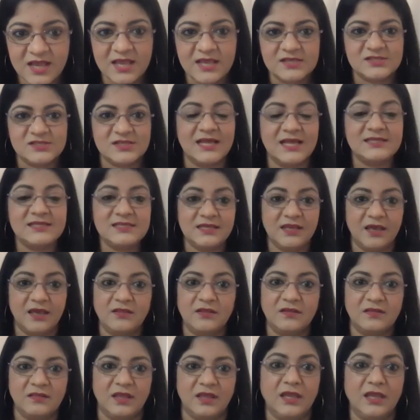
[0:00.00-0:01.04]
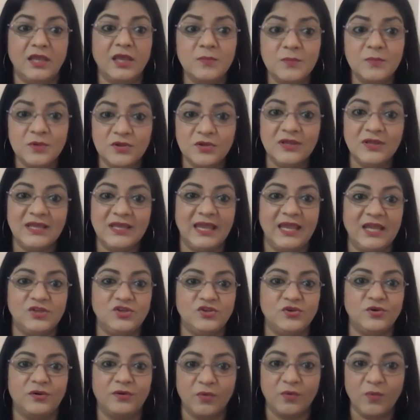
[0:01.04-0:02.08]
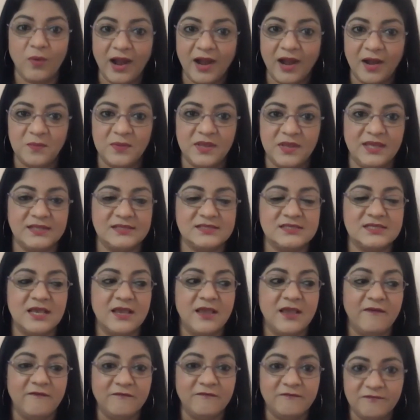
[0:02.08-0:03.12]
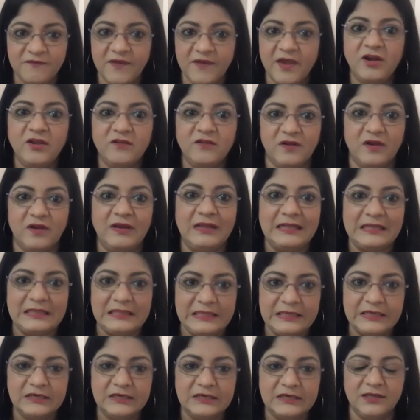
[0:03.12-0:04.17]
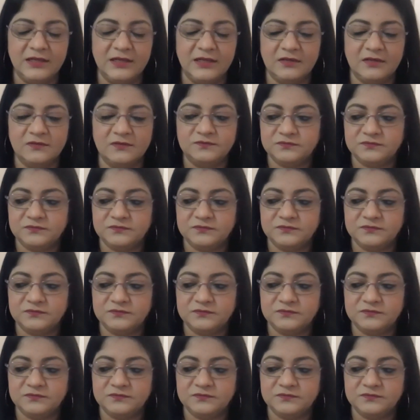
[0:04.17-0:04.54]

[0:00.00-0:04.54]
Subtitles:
So that's the other thing. Communicate your requirements very, very clearly.